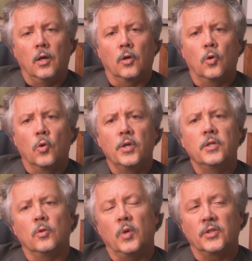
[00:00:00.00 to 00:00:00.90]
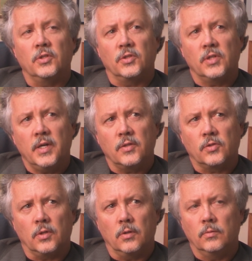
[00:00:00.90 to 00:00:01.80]
According to Western
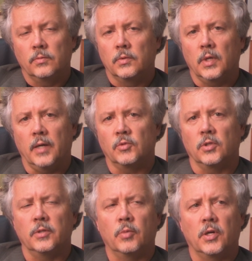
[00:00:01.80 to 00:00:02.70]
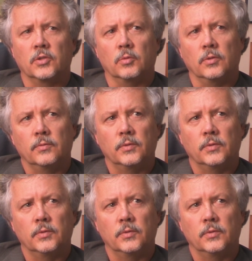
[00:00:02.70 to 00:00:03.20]
science, though, absolutely impossible.